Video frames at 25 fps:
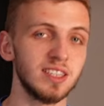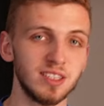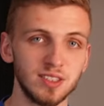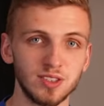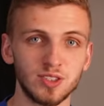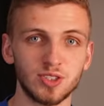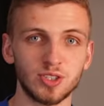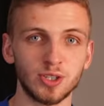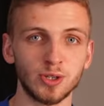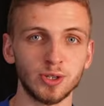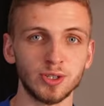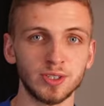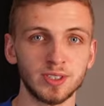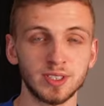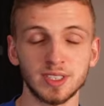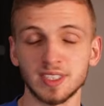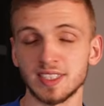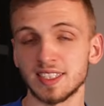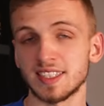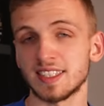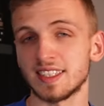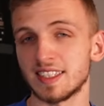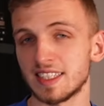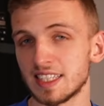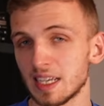in turn,
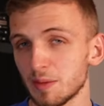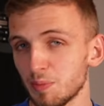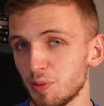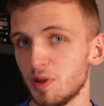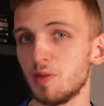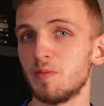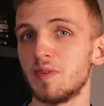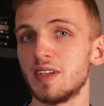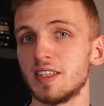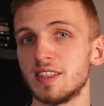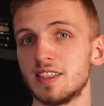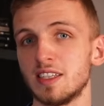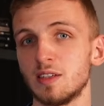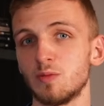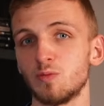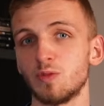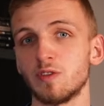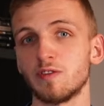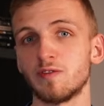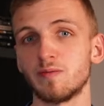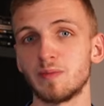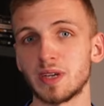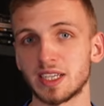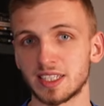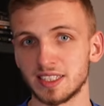supplementing
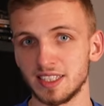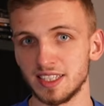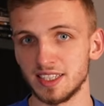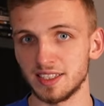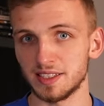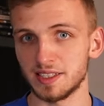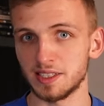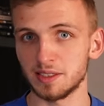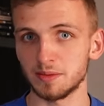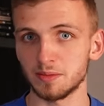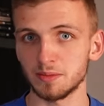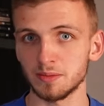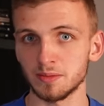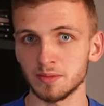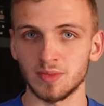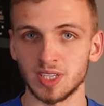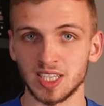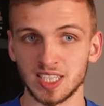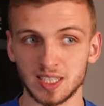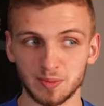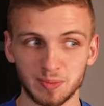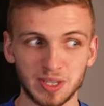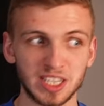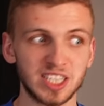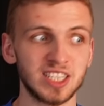with magnesium,
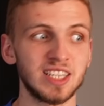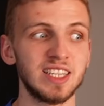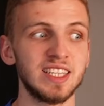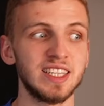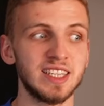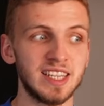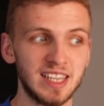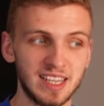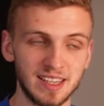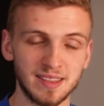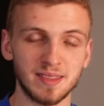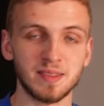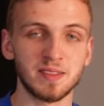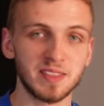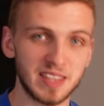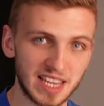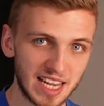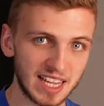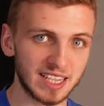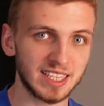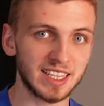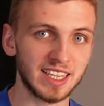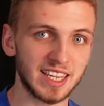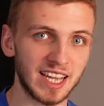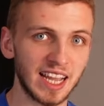especially in
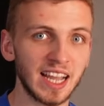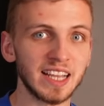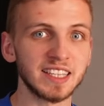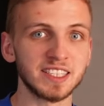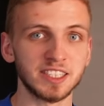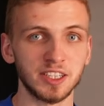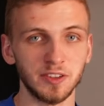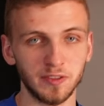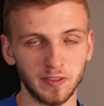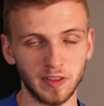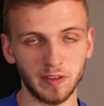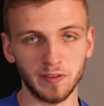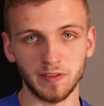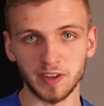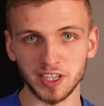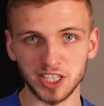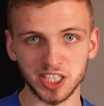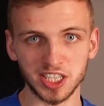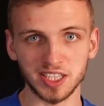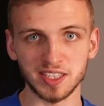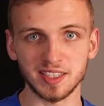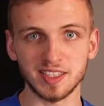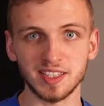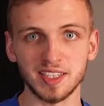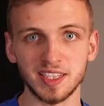that case of
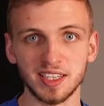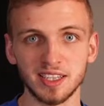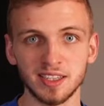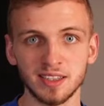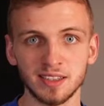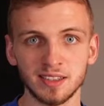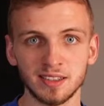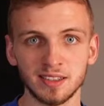deficiency,